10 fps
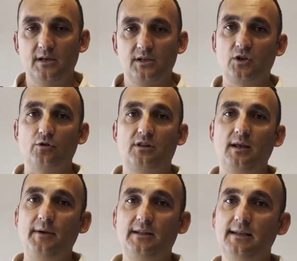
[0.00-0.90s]
So
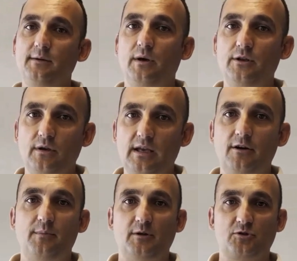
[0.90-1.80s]
typically when you hear
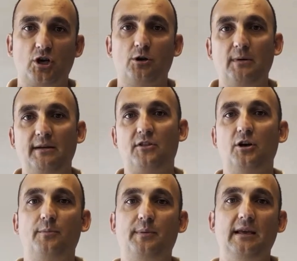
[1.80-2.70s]
about shockwave
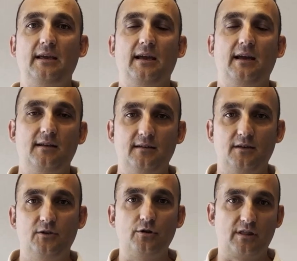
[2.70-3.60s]
therapy in
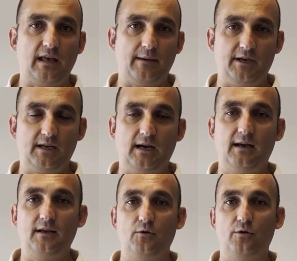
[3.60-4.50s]
North
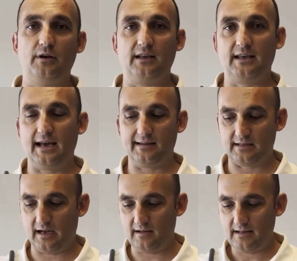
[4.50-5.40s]
America or in
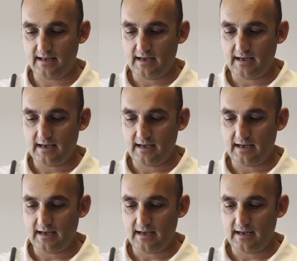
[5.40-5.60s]
Canada,